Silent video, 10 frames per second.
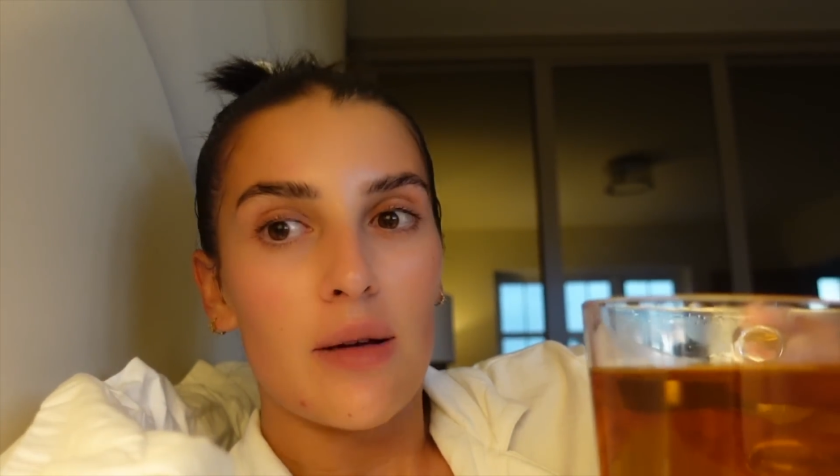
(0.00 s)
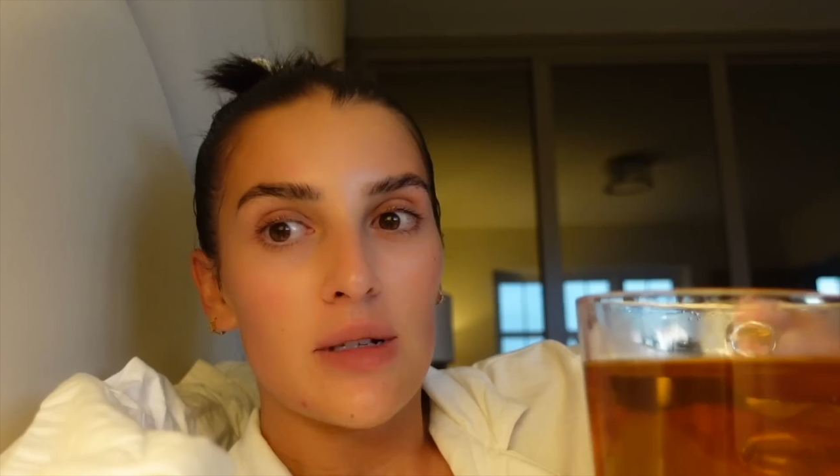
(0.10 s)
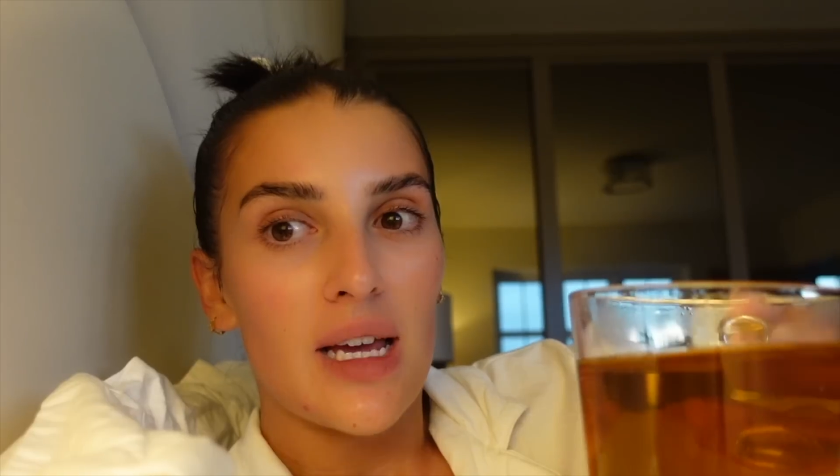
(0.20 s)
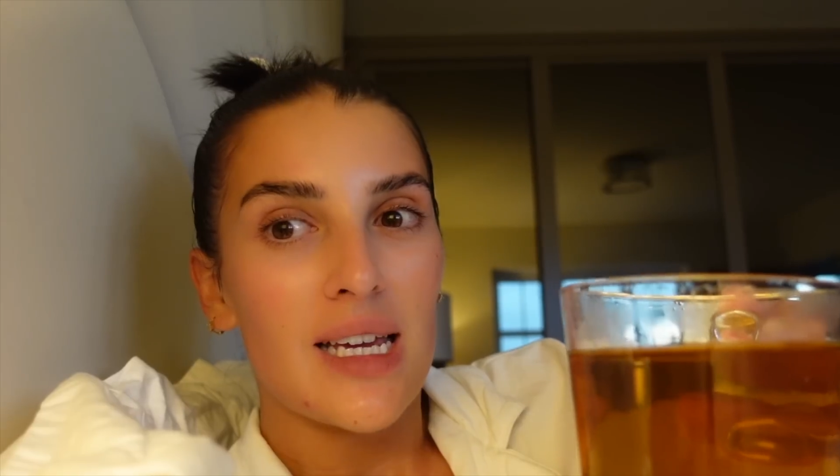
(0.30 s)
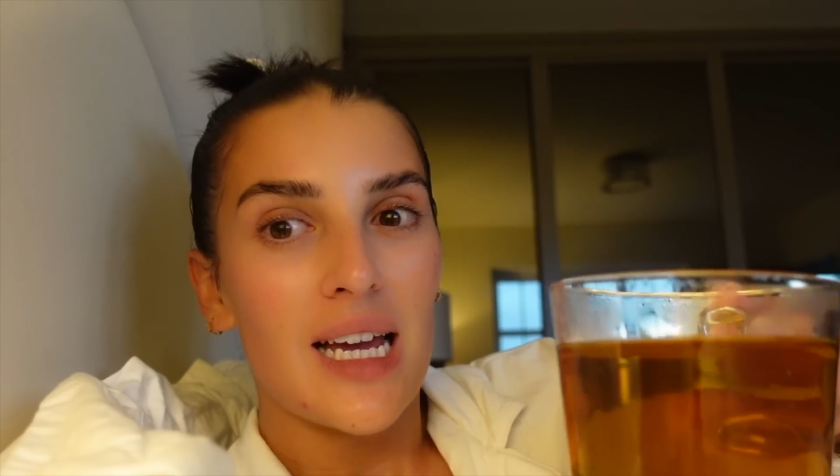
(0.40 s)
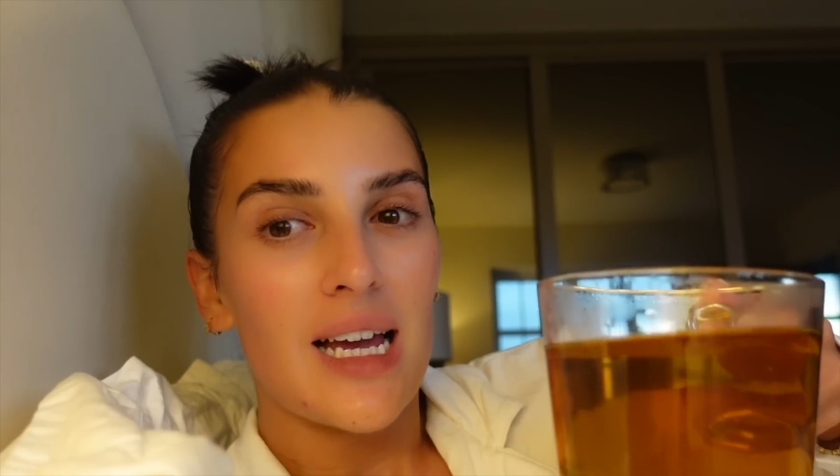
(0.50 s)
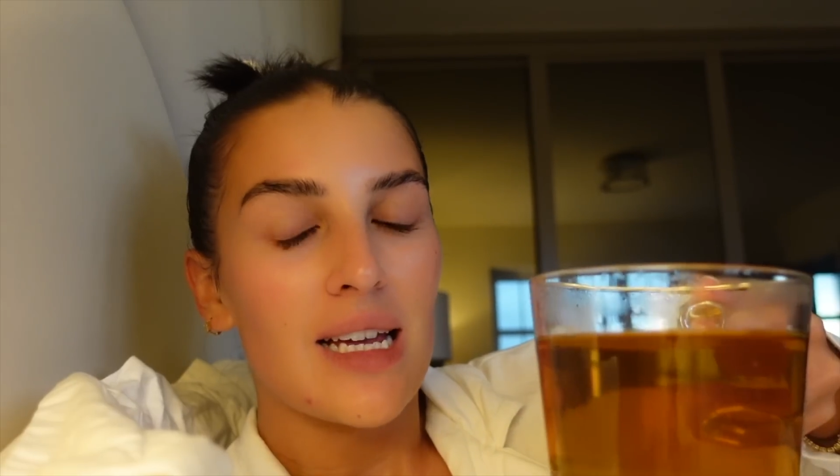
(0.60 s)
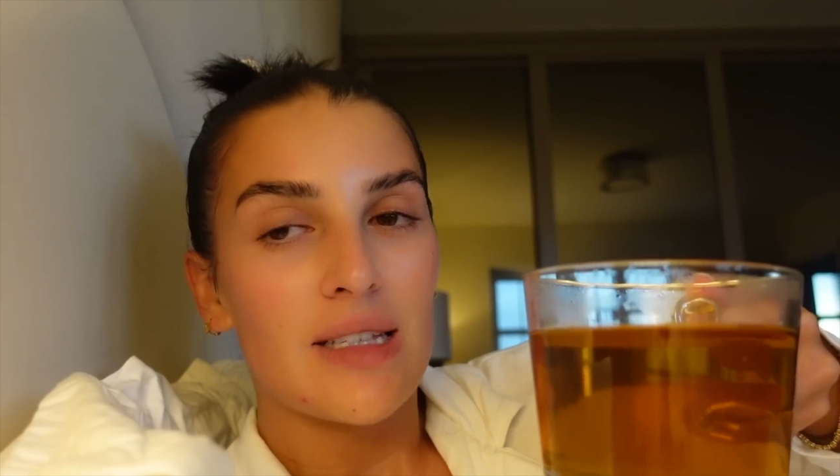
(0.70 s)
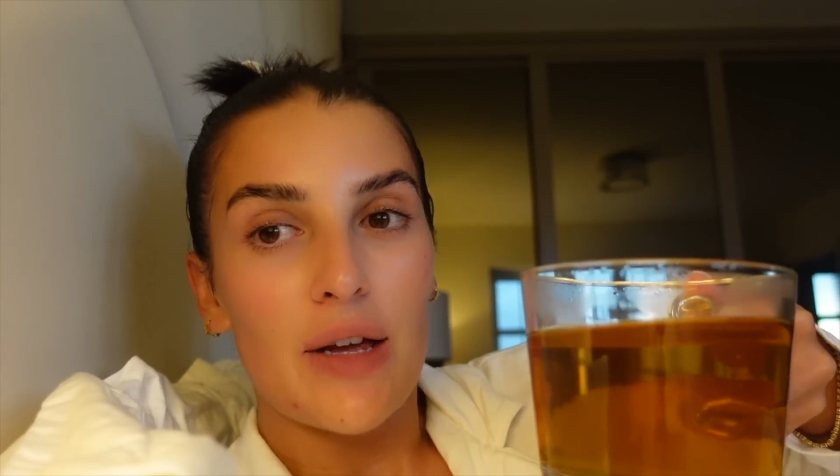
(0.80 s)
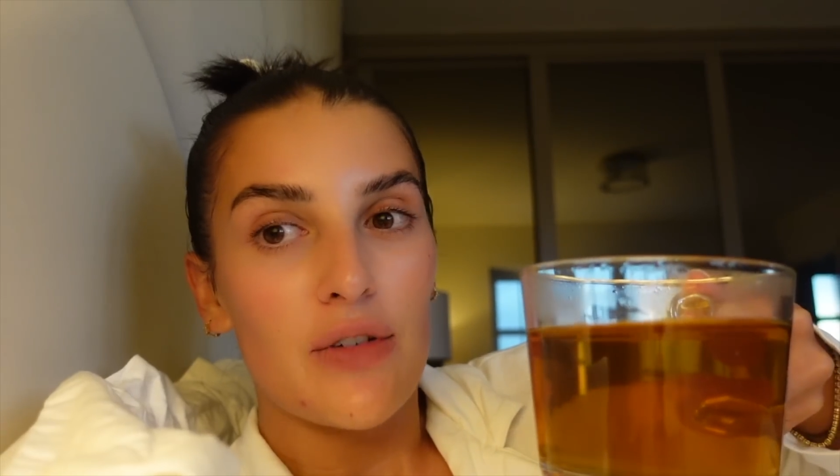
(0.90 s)
I was like,
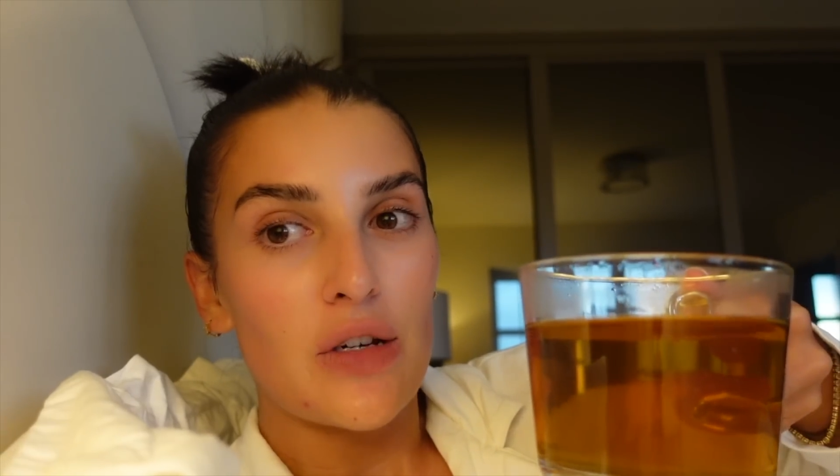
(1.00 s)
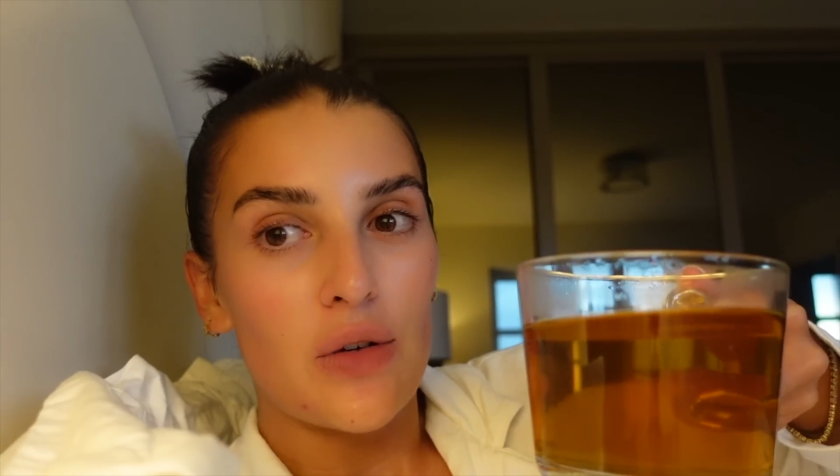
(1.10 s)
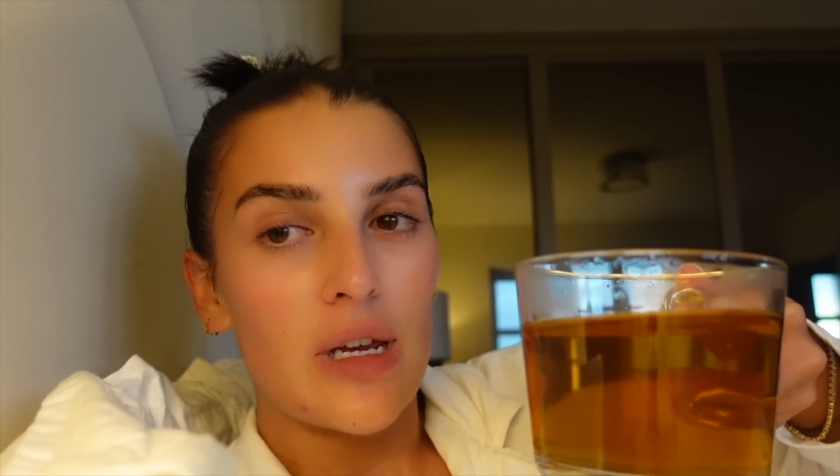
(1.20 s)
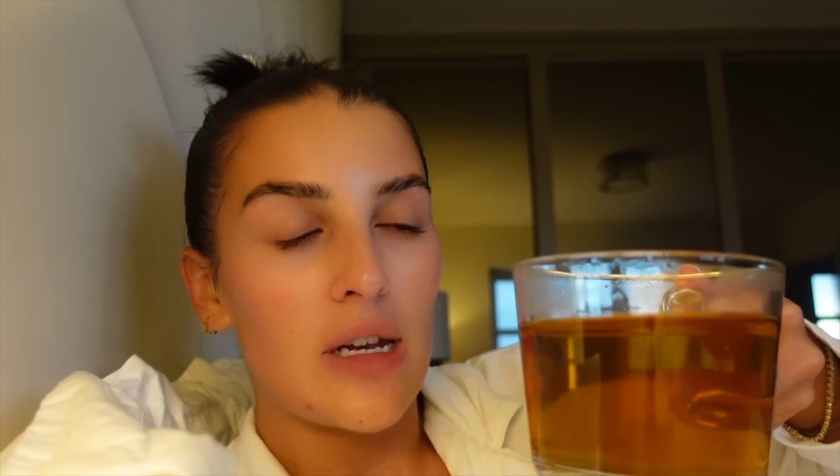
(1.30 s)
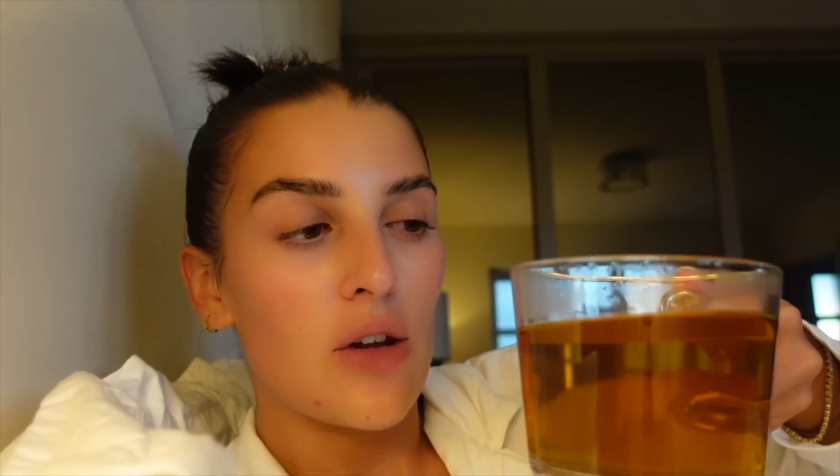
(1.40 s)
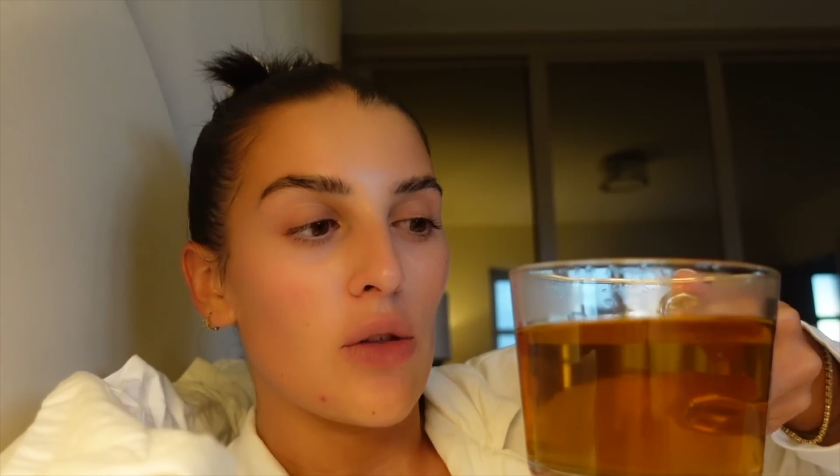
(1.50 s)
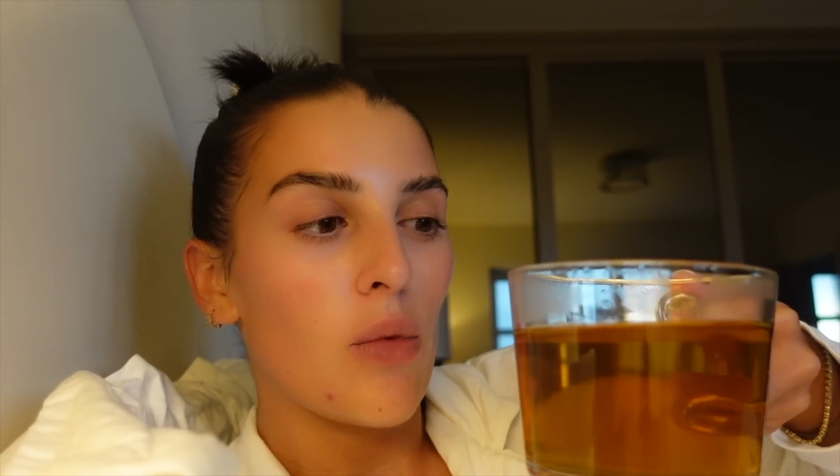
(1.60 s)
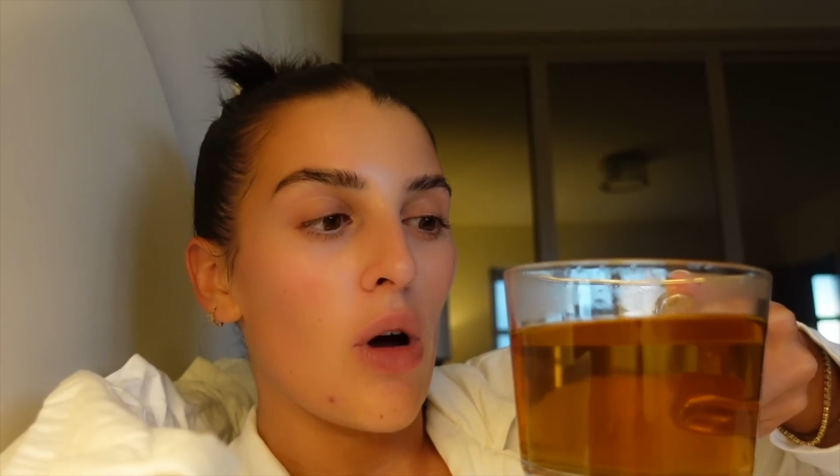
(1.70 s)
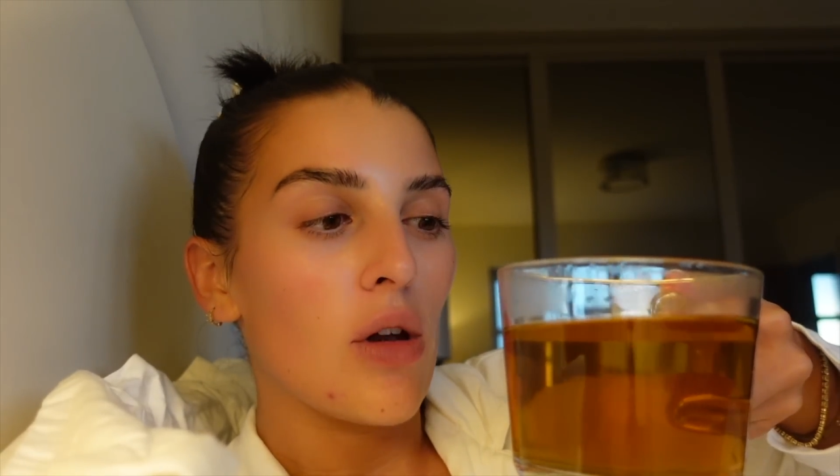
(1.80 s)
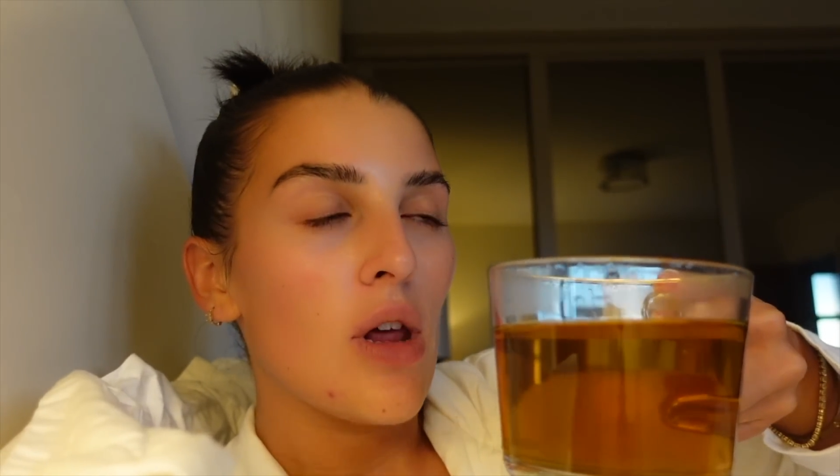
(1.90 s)
I definitely don't need another
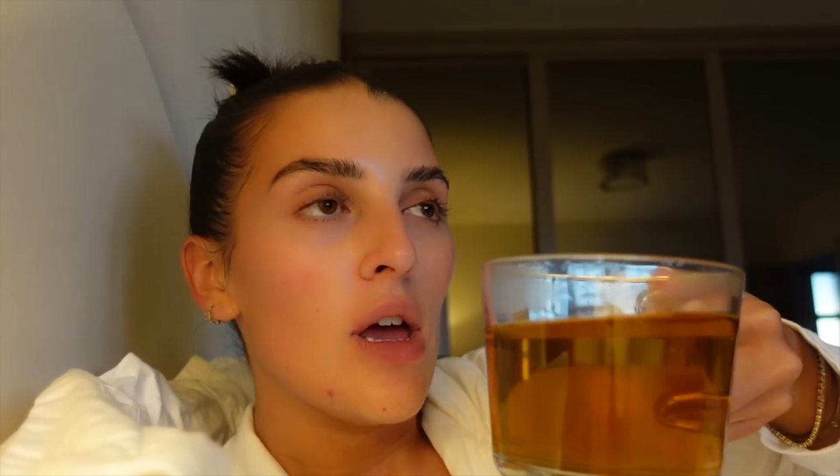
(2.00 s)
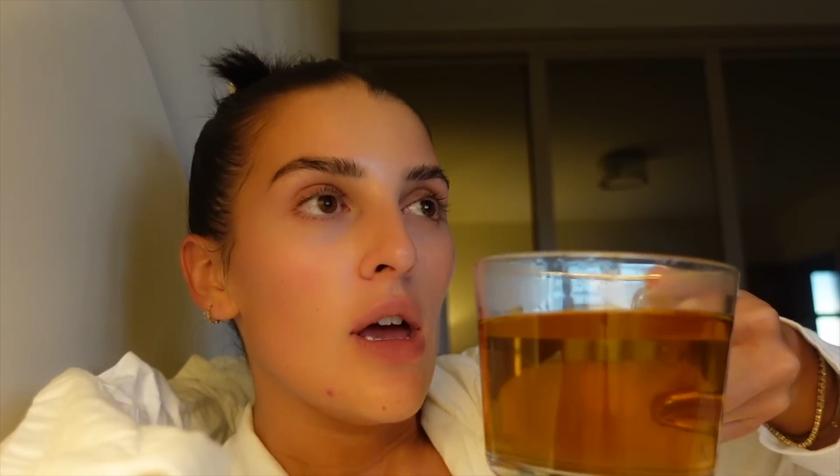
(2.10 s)
one.